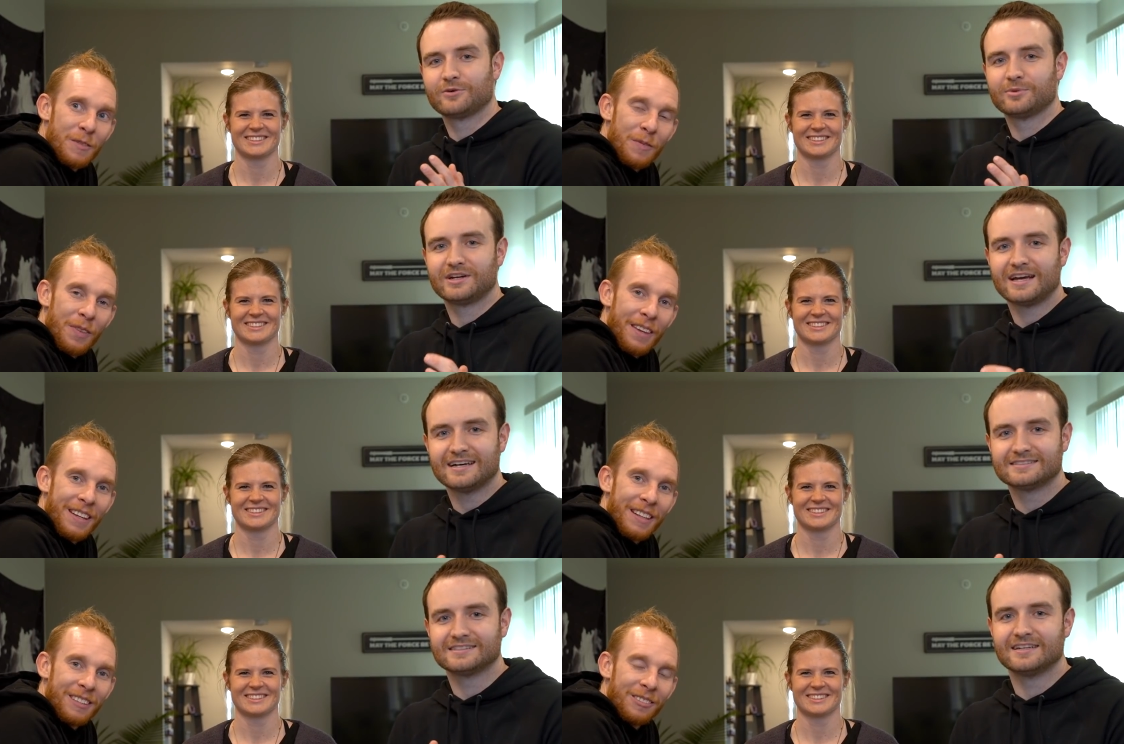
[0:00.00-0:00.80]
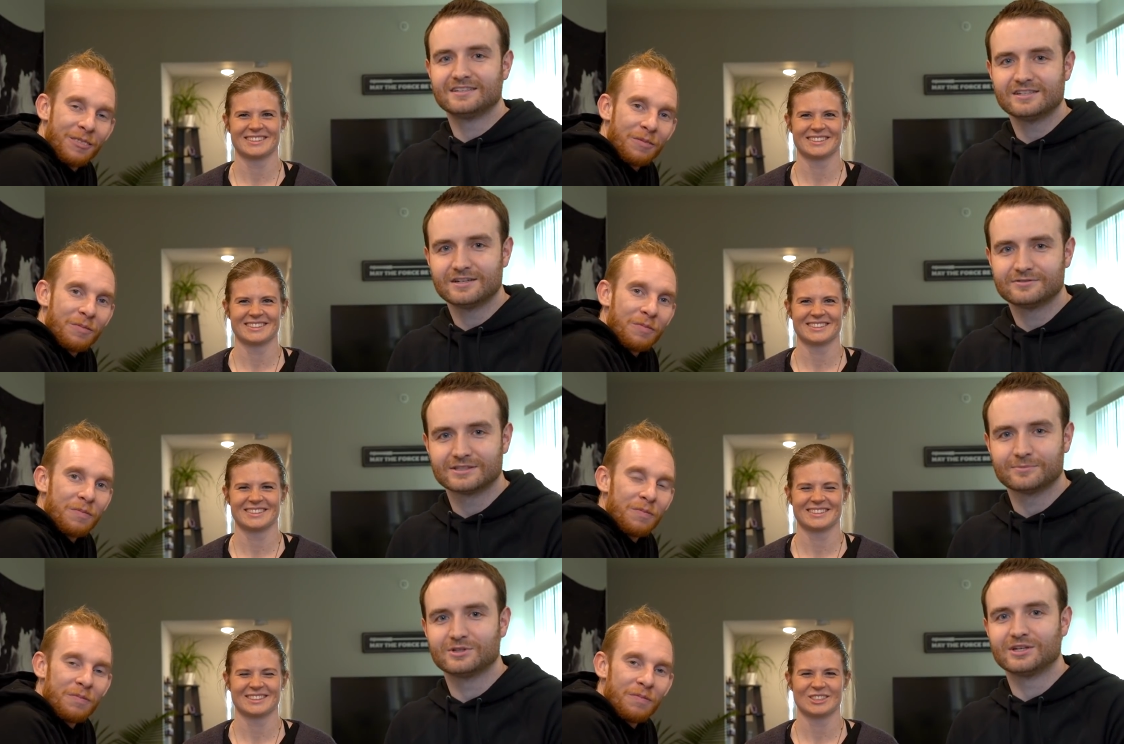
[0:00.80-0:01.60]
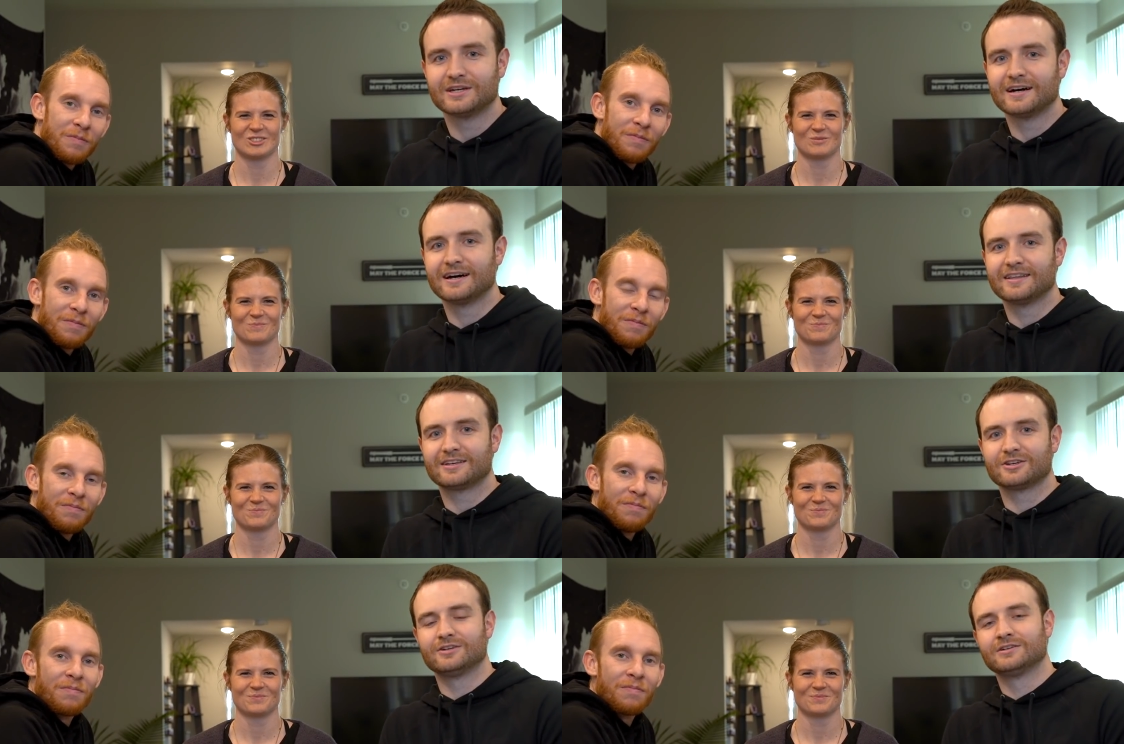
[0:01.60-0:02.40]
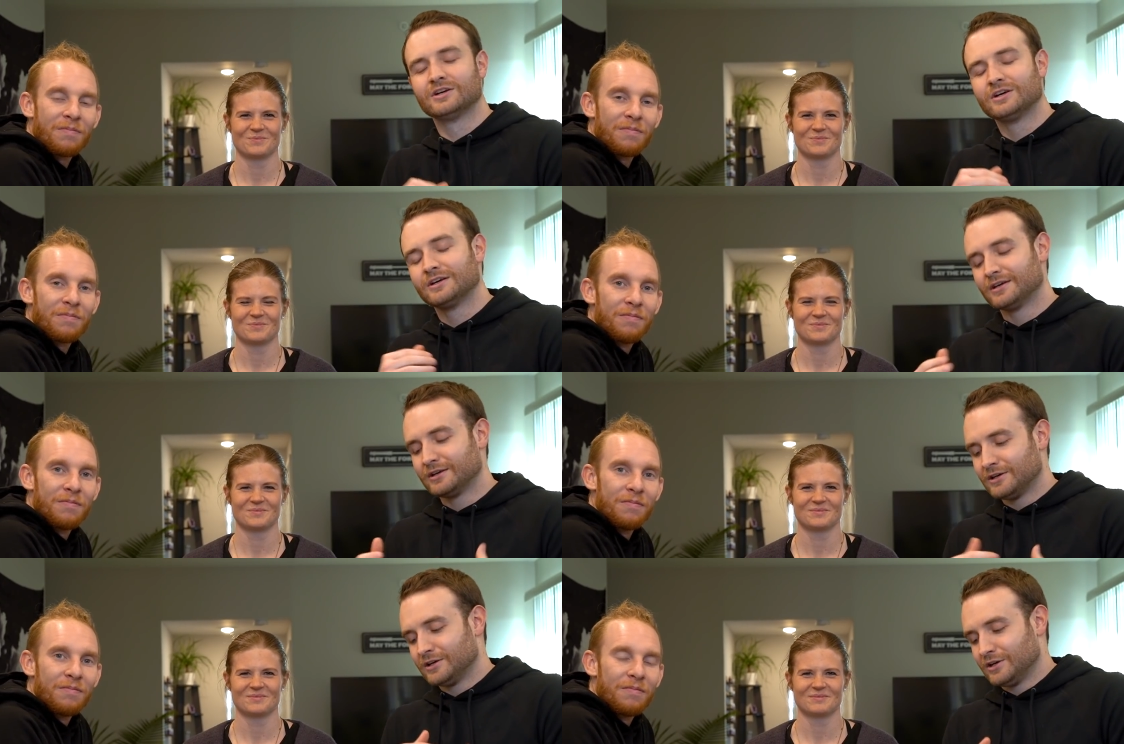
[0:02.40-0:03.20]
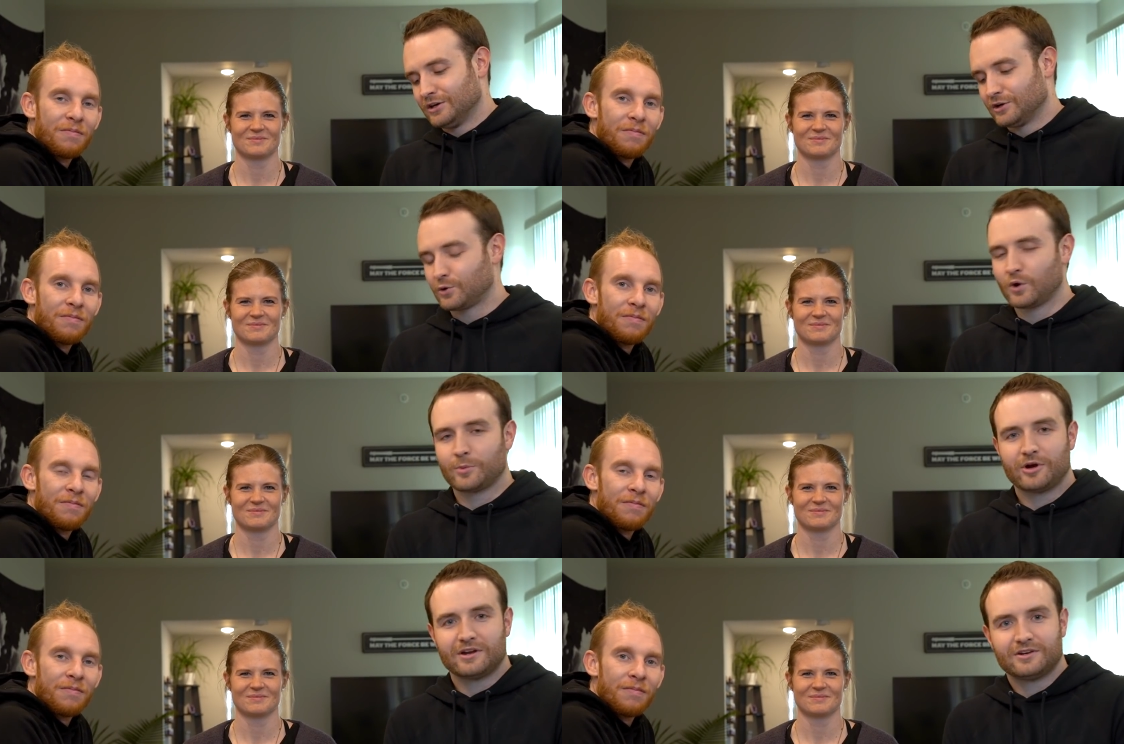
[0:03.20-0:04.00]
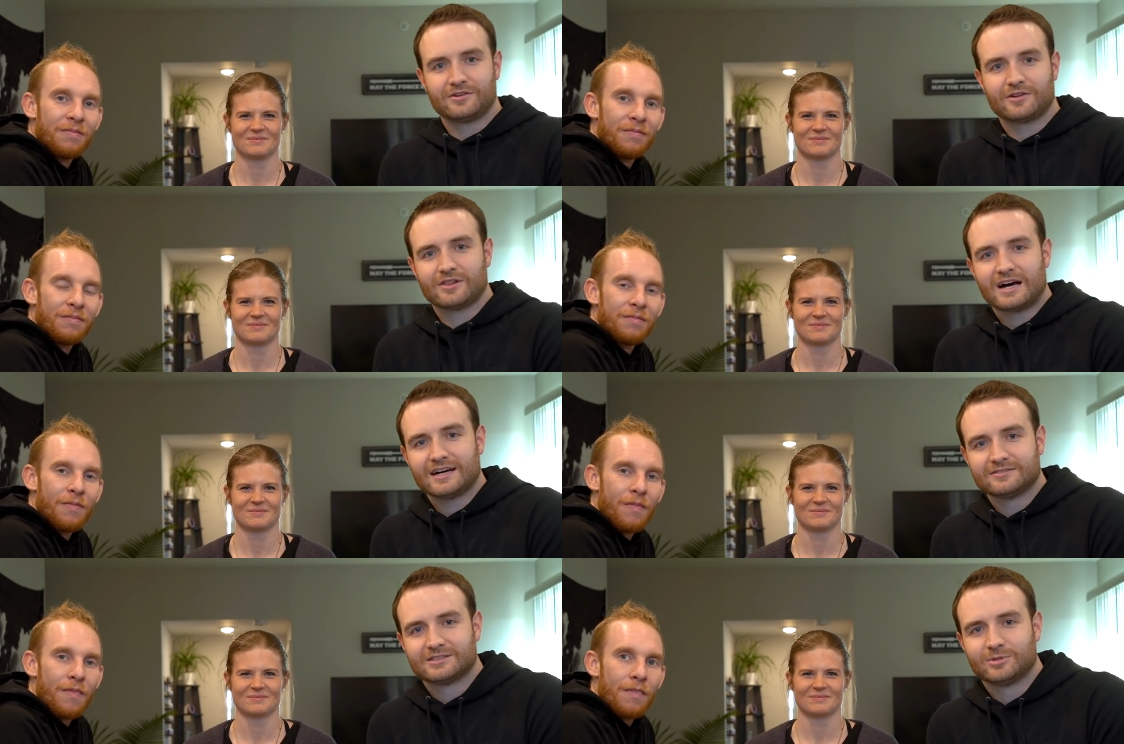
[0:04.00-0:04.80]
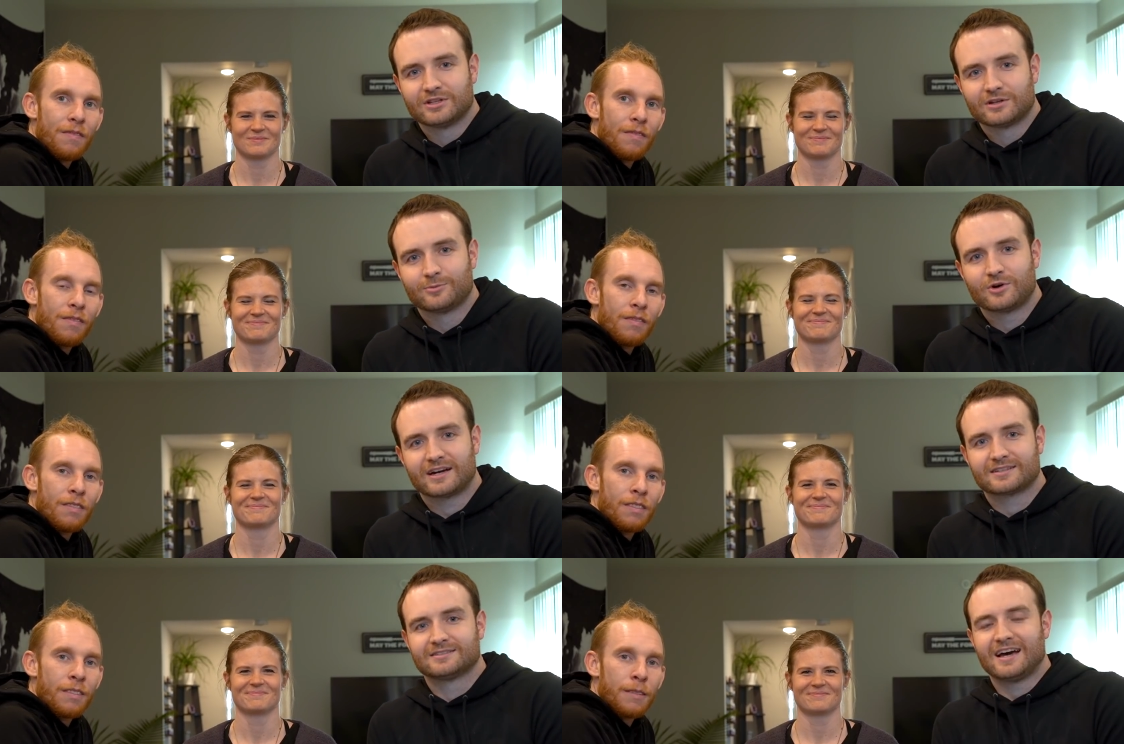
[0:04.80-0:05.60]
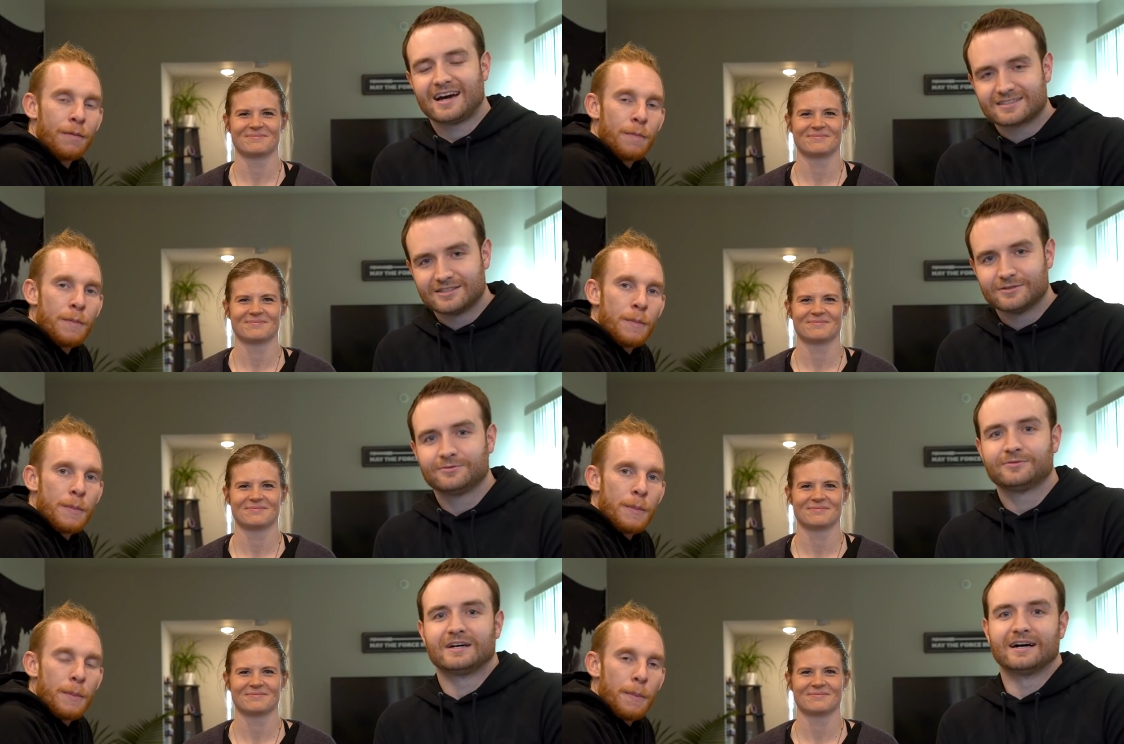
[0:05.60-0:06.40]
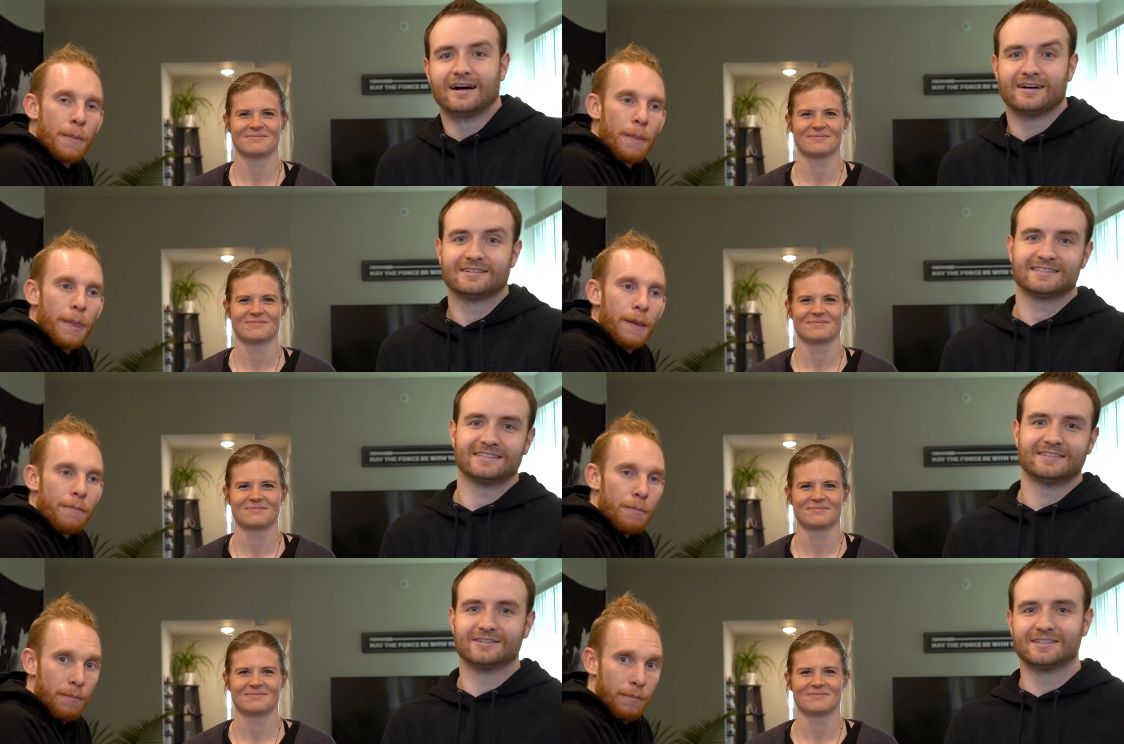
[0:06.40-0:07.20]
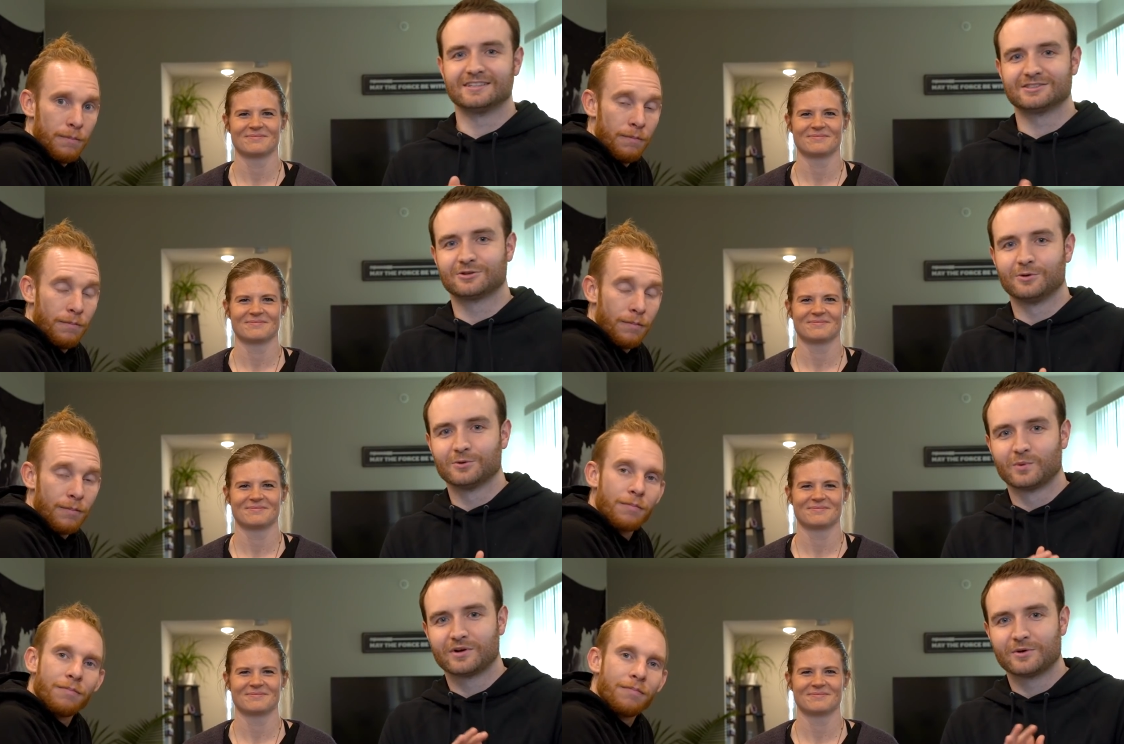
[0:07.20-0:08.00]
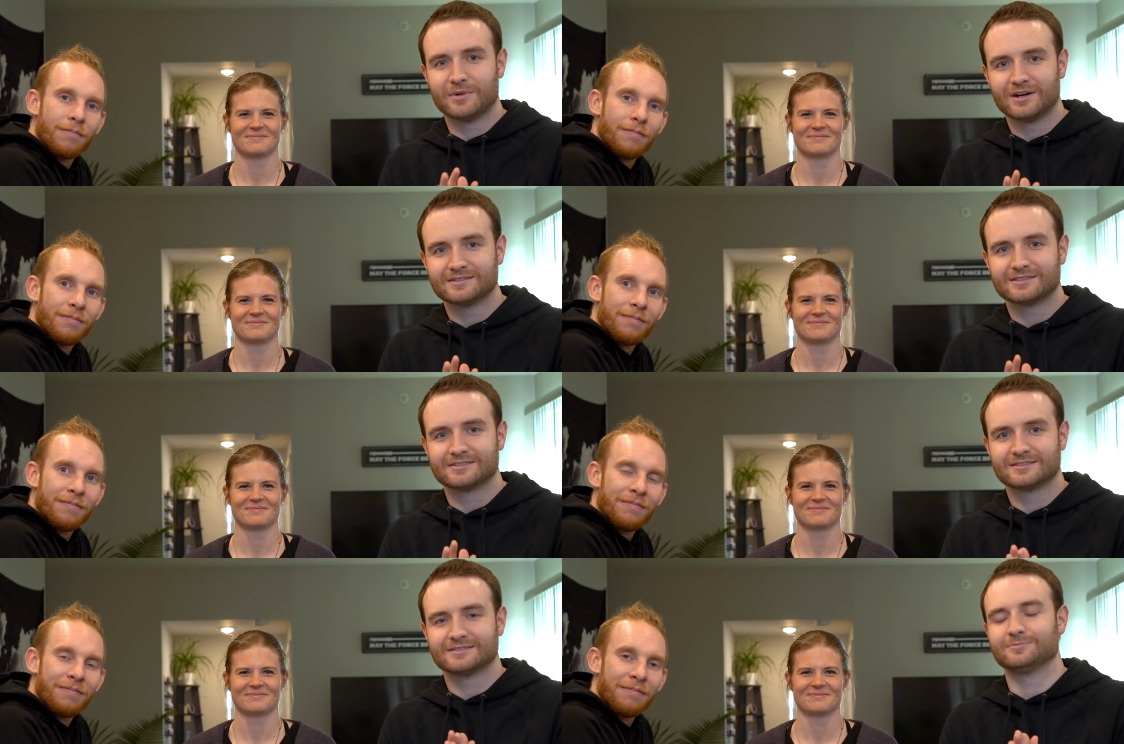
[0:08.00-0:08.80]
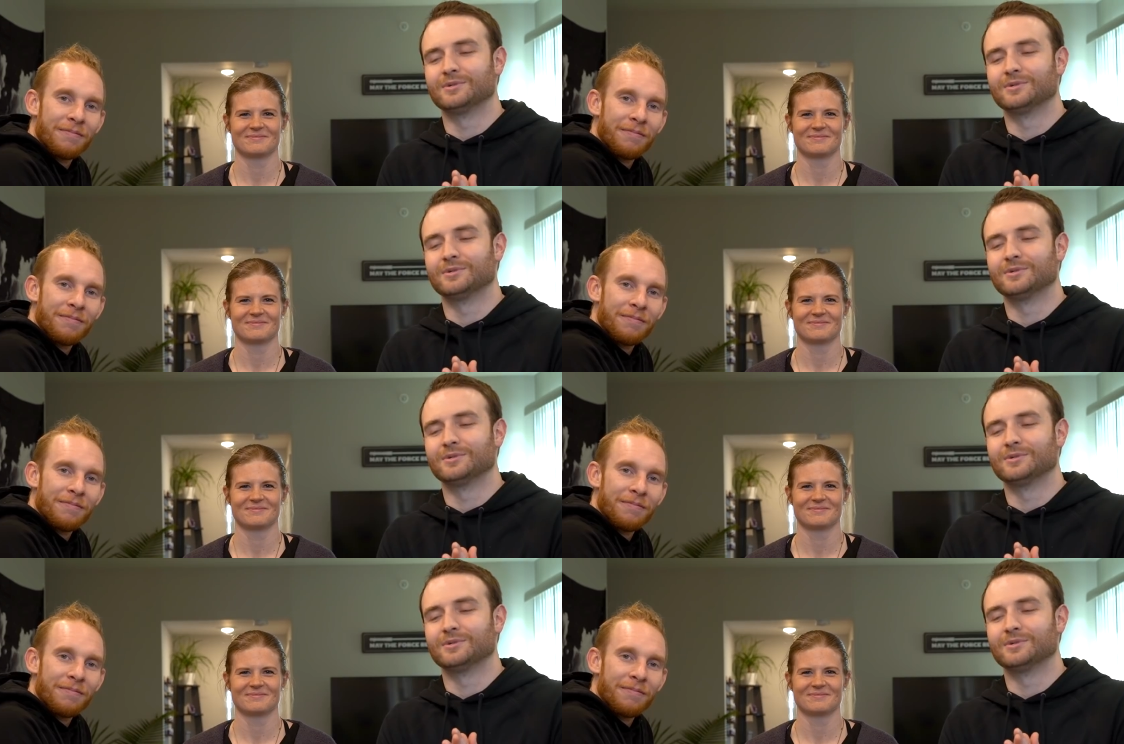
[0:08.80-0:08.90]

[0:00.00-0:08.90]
Speaker 1: everybody has an idea of something uh, they could incorporate into their lives to be a little more ac- active, uh, even in these cold winter months.